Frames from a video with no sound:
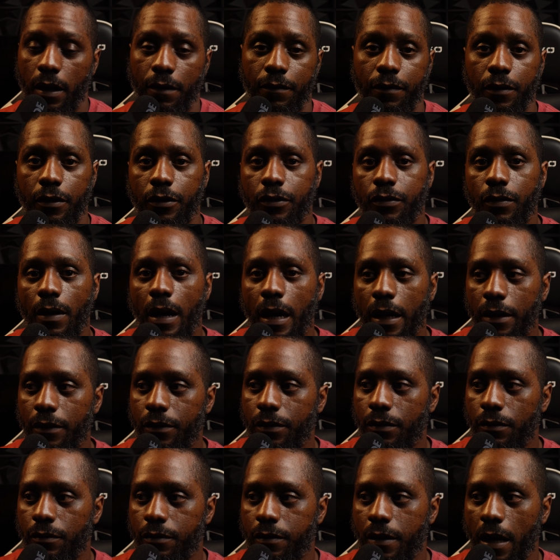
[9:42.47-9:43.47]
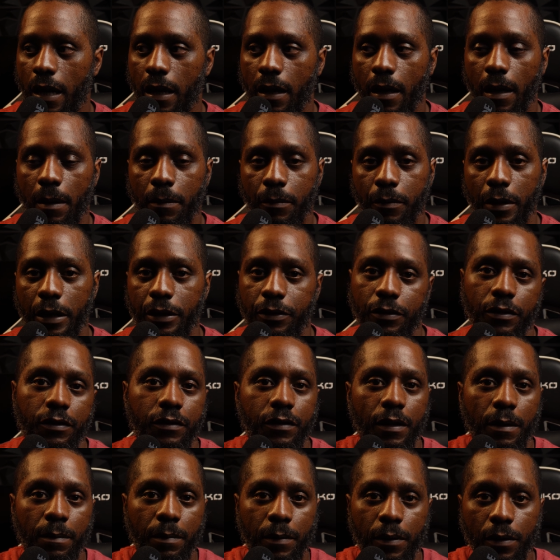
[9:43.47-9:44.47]
if you're trying to, say, upgrade your
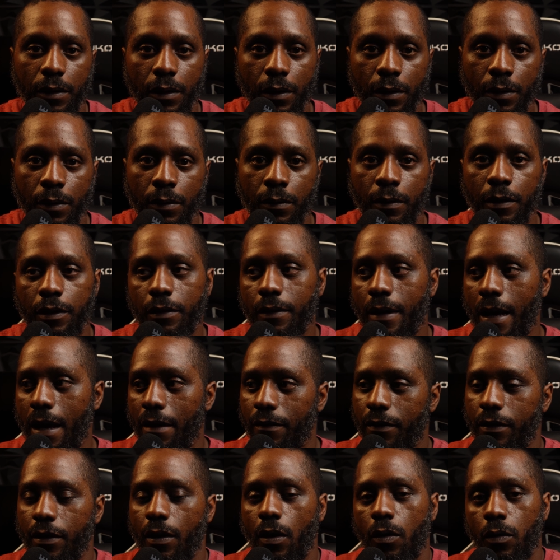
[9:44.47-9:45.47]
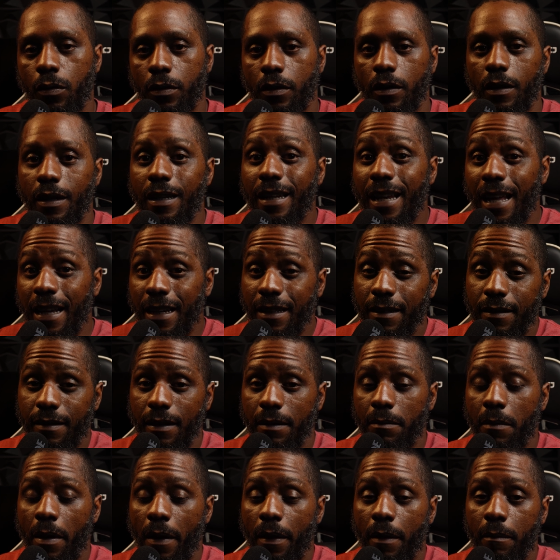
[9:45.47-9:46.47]
CPU and you have an older
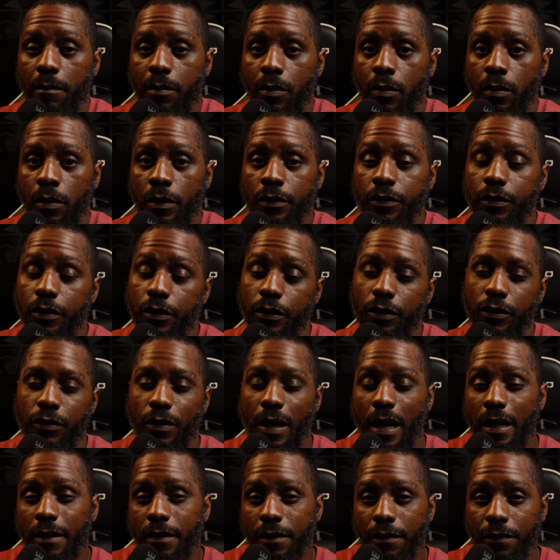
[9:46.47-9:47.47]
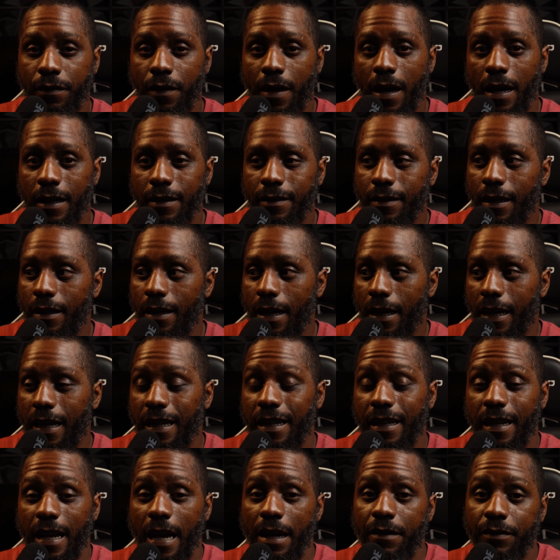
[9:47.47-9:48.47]
legacy motherboard, so you're trying to find, say, like a
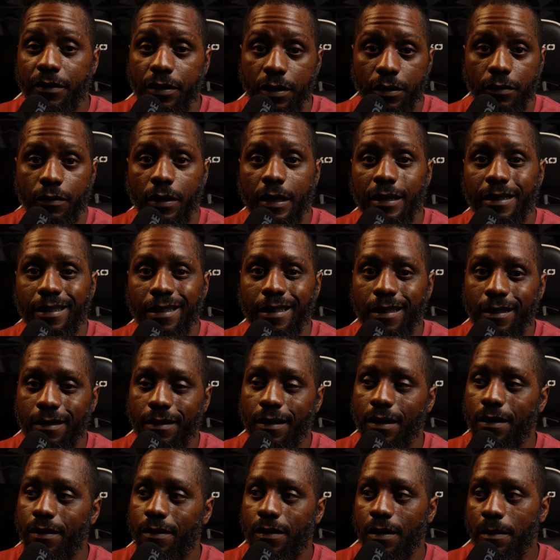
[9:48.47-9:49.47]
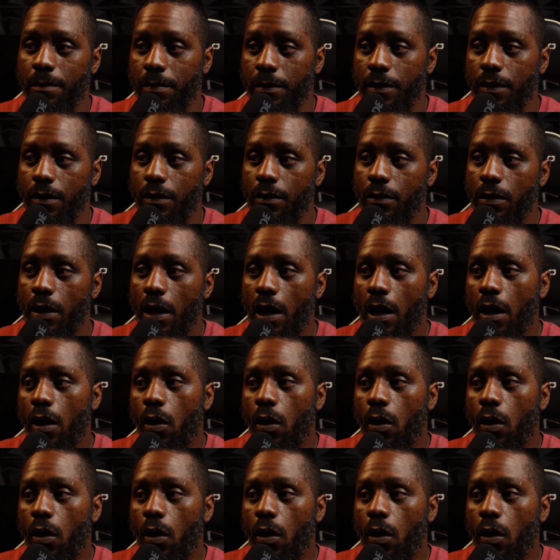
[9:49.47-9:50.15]
ninth generation Intel CPU